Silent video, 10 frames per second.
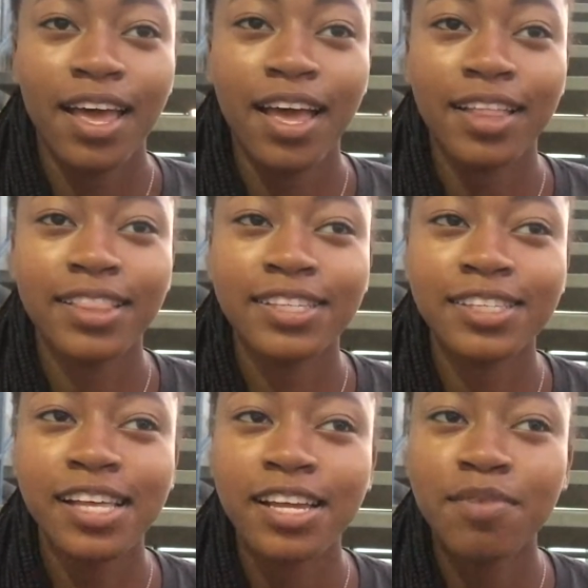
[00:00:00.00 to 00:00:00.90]
And this
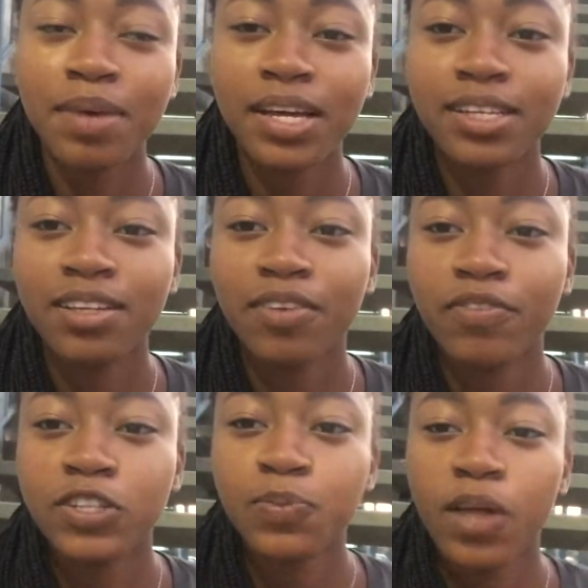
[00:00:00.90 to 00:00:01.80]
is the end of my
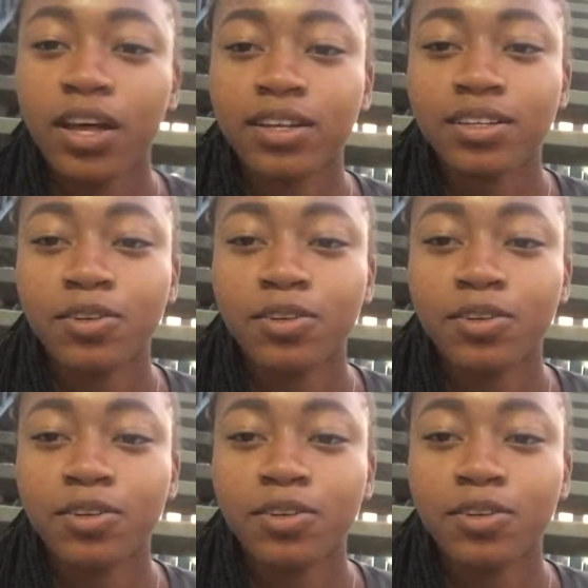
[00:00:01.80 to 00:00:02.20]
first vlog.